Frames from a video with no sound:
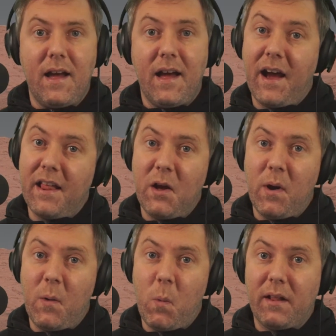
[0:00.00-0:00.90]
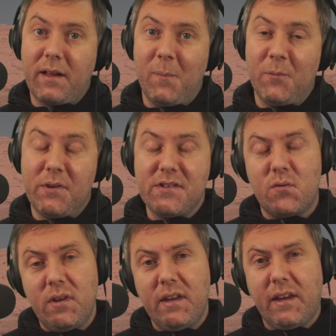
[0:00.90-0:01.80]
Hello and welcome to this
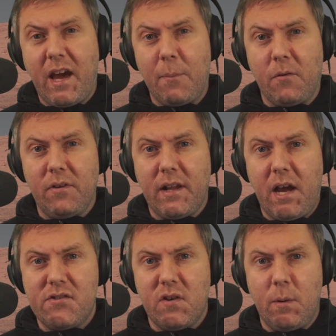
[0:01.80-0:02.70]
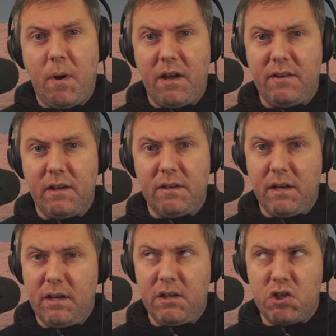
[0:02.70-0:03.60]
recap of a live stream I did
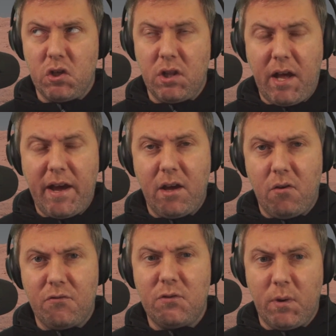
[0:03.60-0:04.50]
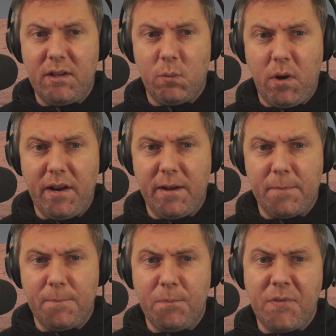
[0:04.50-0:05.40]
in July of 2020.
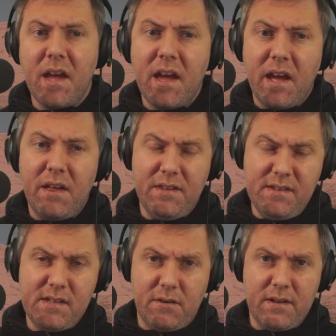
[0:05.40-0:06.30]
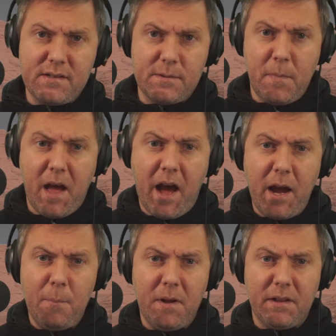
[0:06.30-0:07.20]
In this series, I'm
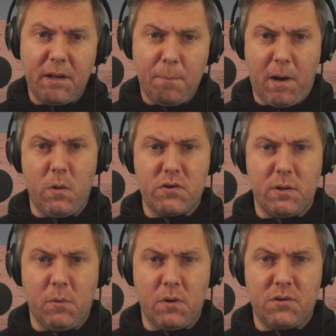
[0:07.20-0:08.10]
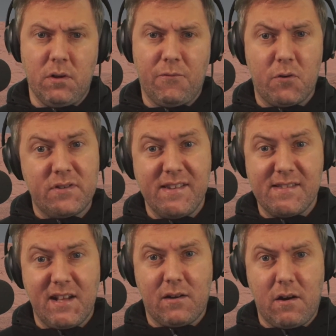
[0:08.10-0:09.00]
building a PowerShell module for
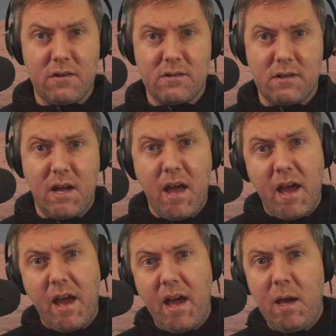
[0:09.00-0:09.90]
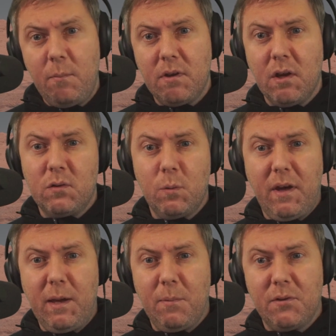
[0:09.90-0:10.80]
Tesla cars, aimed to be
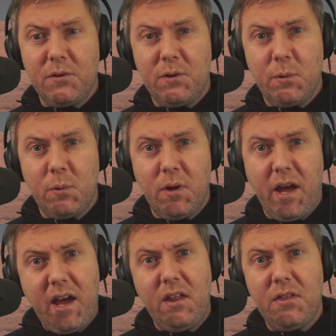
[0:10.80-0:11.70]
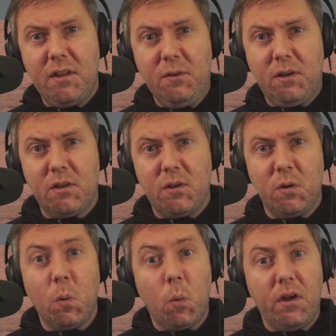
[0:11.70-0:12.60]
able to do anything you can
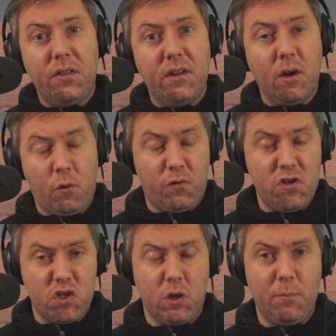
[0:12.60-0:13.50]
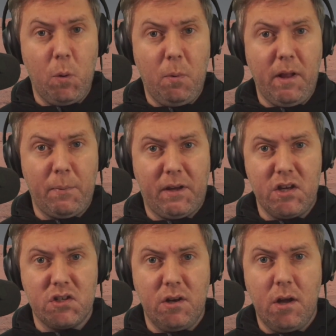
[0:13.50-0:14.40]
do with the official mobile
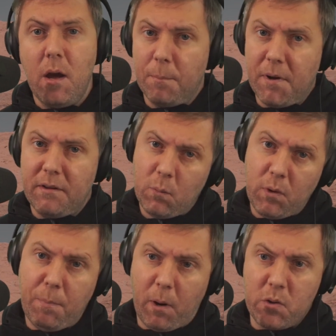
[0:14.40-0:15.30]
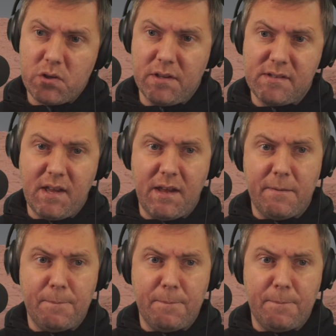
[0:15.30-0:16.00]
application, but with PowerShell instead.